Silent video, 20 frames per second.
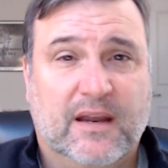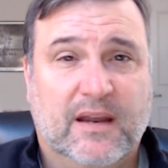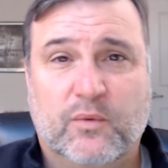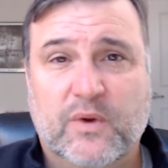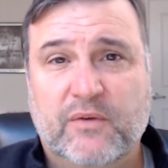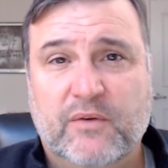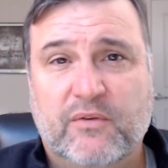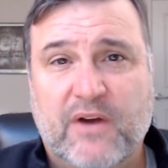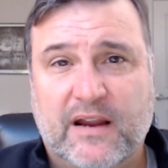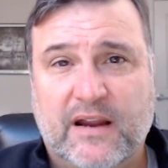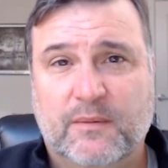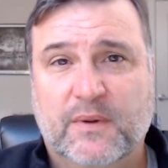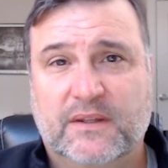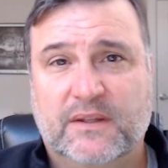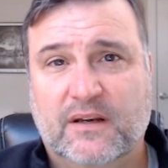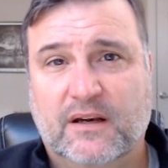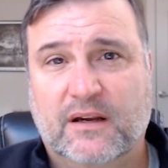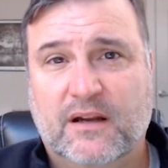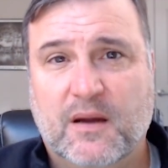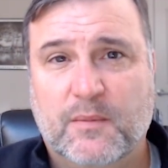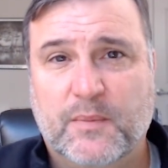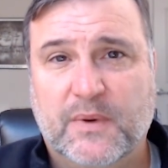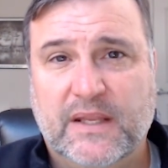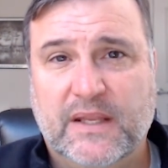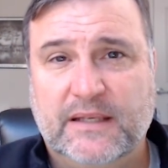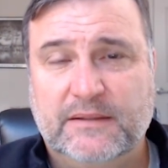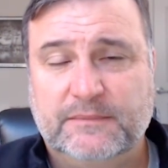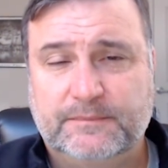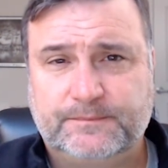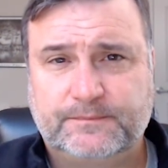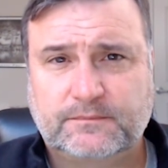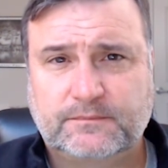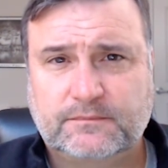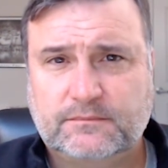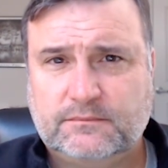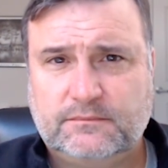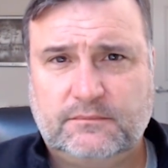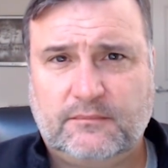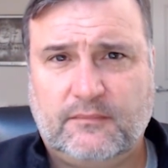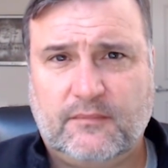we recommended a company
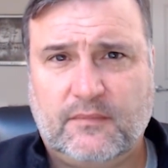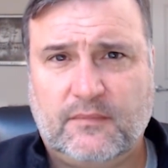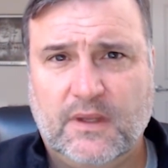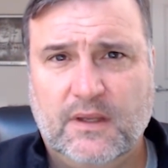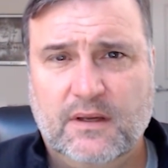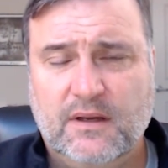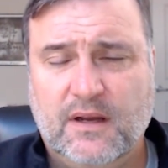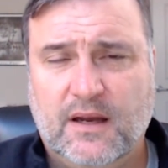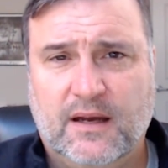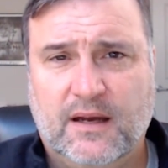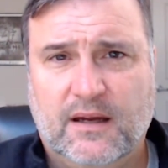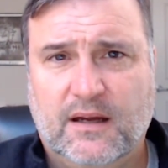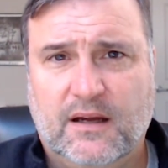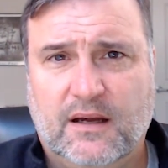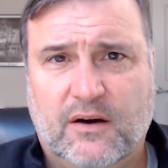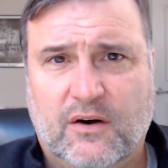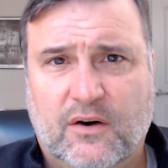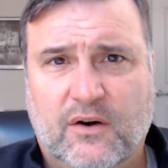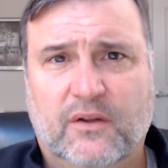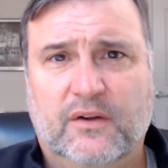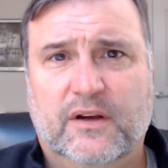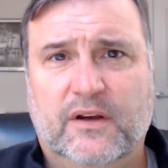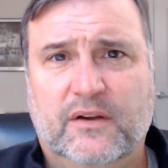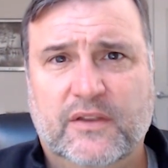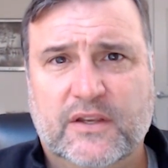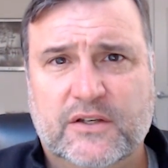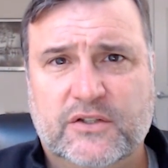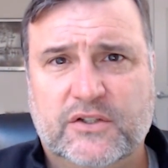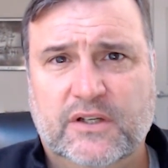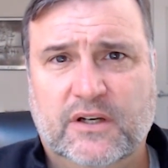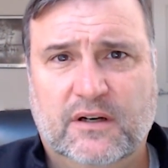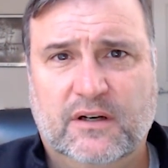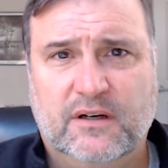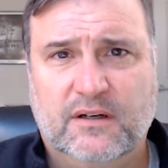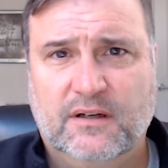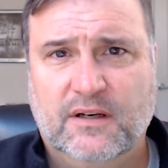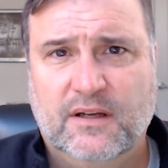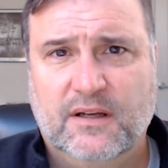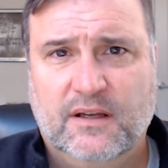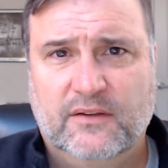uh, earlier this year
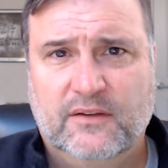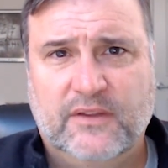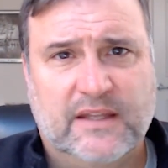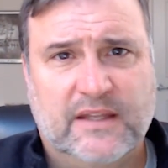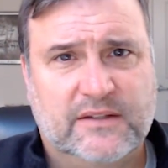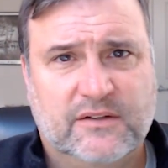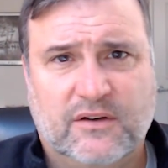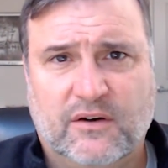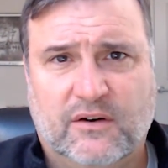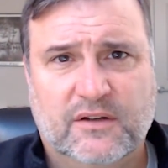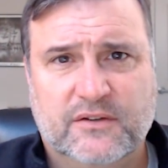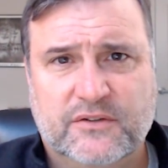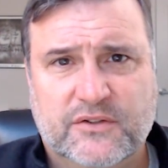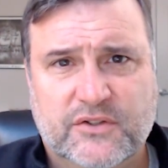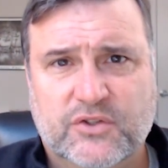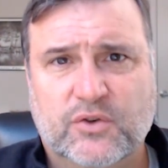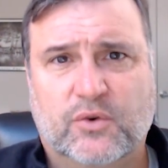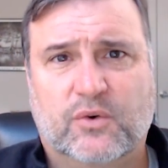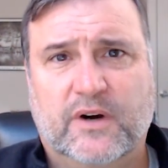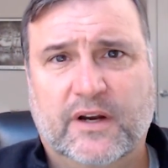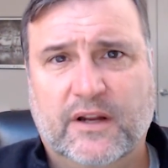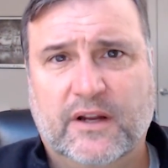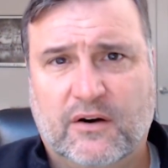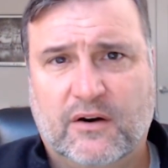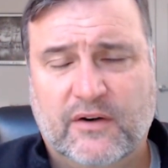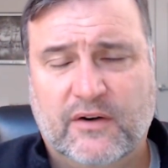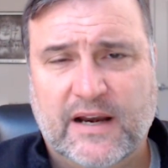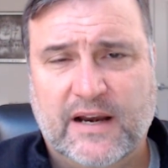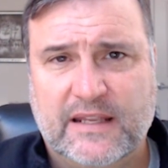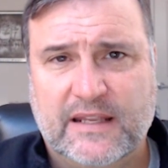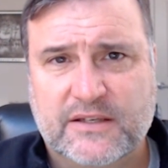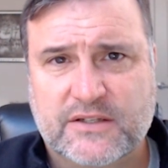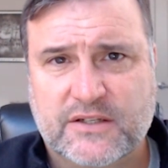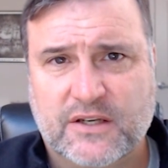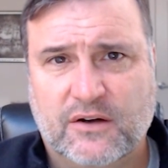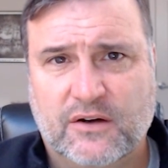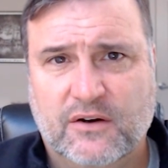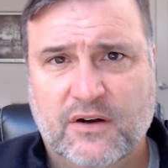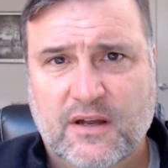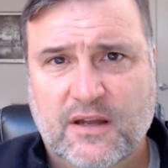that's gone soaring already.
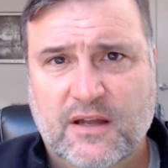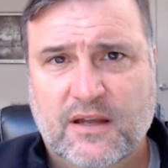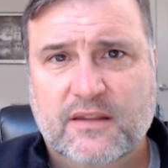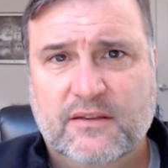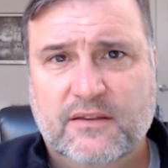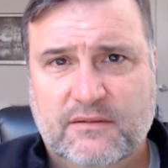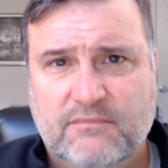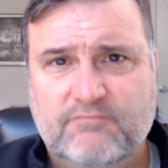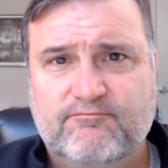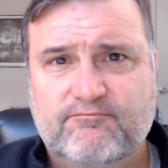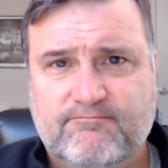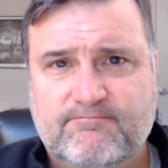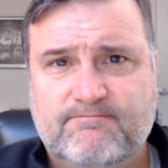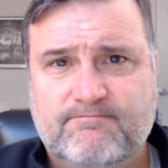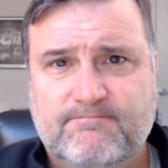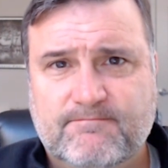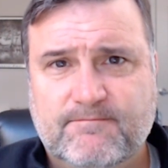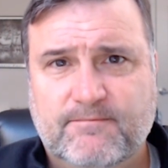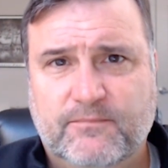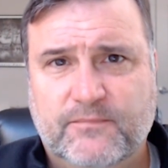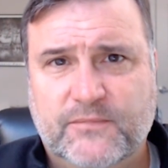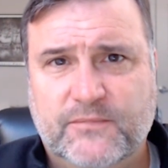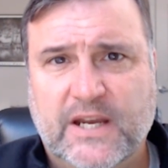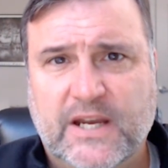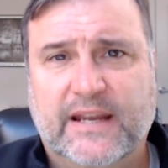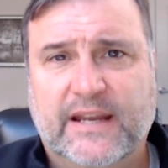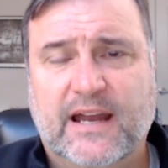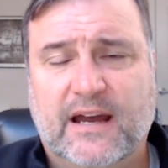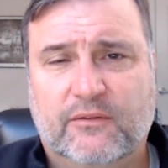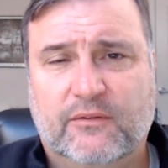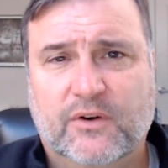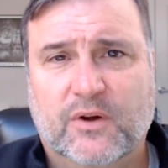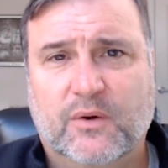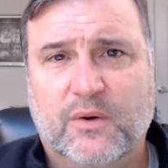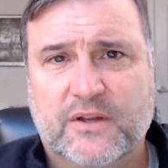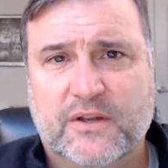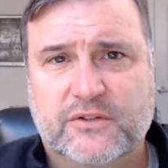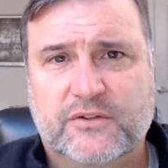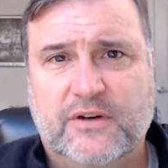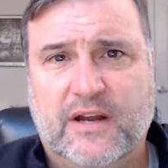So check out Real
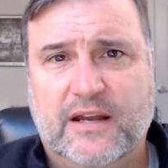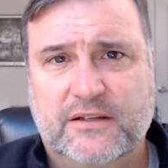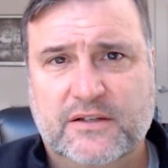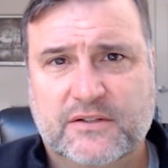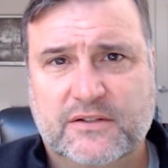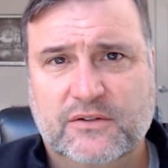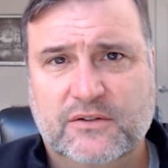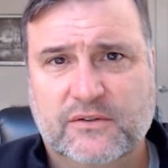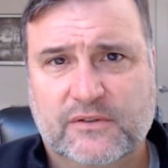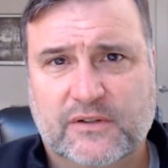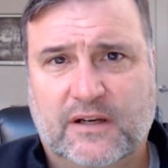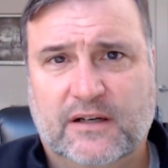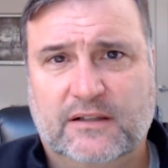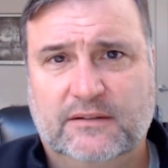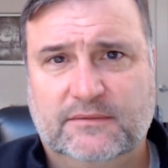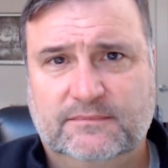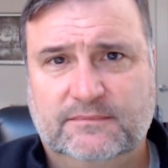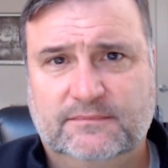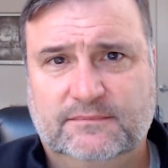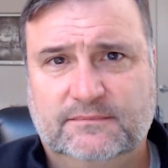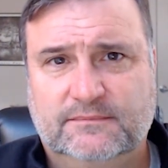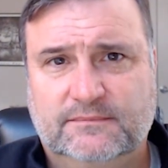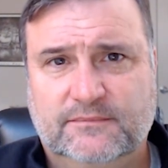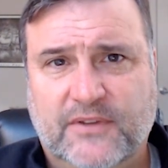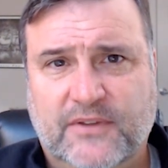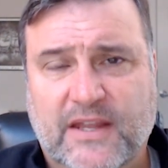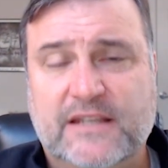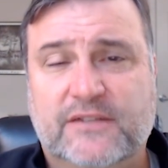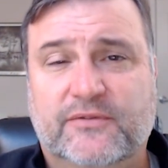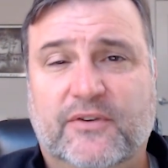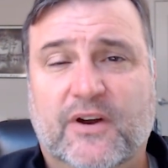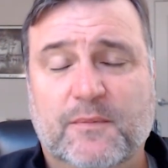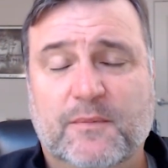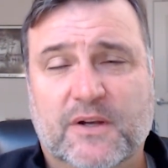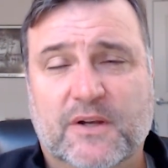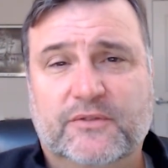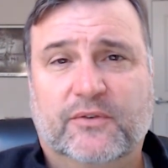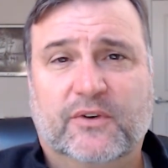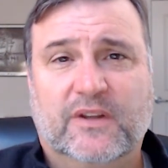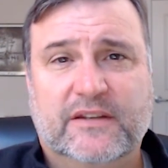Wealth Strategist newsletter. Thanks very
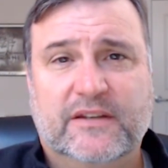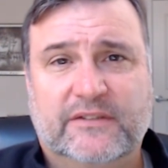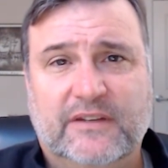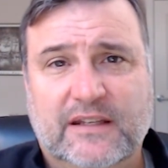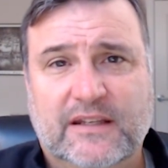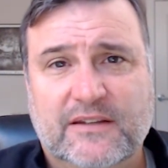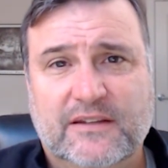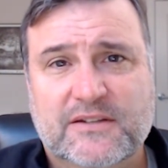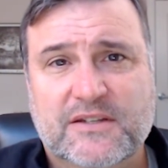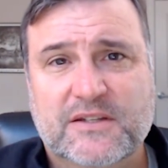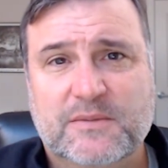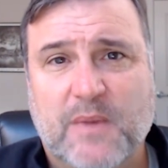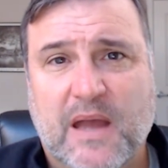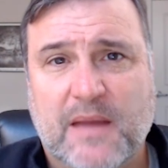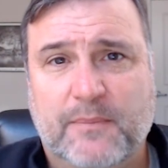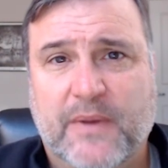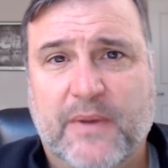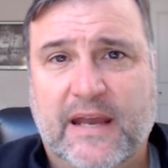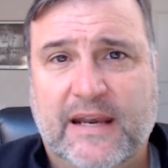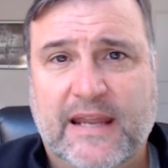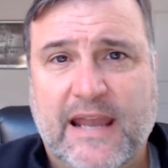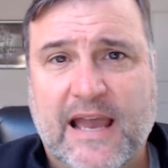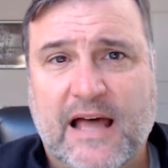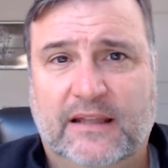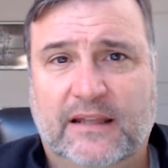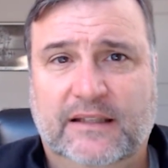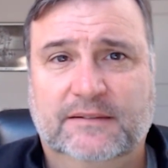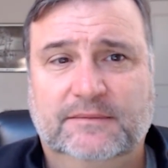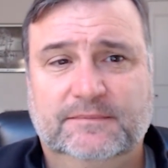much for listening. This is Matt Badiali.